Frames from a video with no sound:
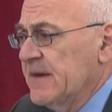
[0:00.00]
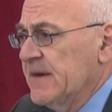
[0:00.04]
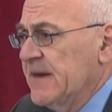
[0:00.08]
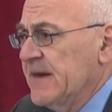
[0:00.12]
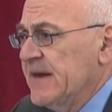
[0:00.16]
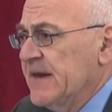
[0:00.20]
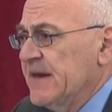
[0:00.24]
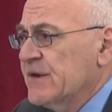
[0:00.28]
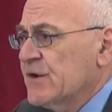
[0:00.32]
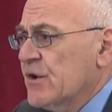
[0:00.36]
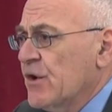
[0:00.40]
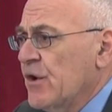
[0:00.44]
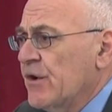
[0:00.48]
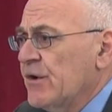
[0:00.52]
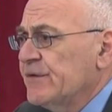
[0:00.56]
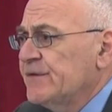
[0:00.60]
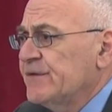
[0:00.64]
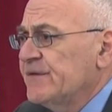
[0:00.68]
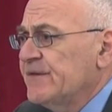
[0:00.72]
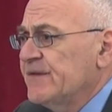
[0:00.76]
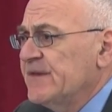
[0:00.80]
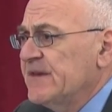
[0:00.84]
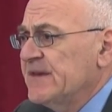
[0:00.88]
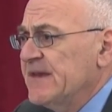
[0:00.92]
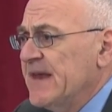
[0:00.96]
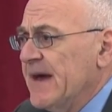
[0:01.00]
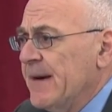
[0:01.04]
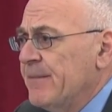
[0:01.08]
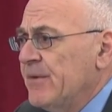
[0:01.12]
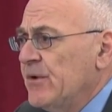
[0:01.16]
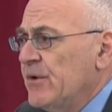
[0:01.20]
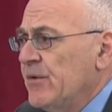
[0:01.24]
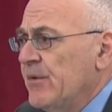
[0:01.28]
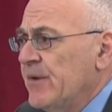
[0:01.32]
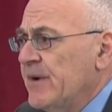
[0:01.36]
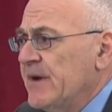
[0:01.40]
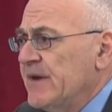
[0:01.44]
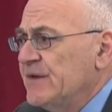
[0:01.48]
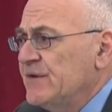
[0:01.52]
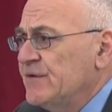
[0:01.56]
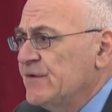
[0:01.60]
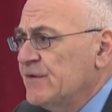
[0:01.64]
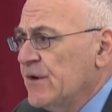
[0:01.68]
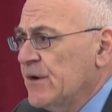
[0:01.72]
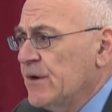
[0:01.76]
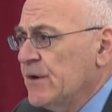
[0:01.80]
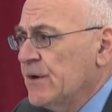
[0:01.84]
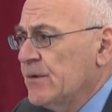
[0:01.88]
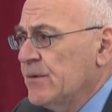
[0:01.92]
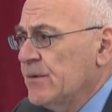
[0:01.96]
It costs the
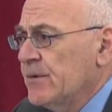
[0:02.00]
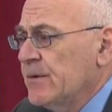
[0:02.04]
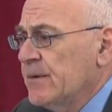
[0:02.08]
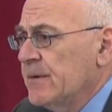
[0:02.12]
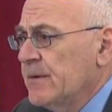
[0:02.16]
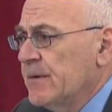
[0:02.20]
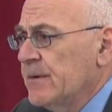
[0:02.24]
WHO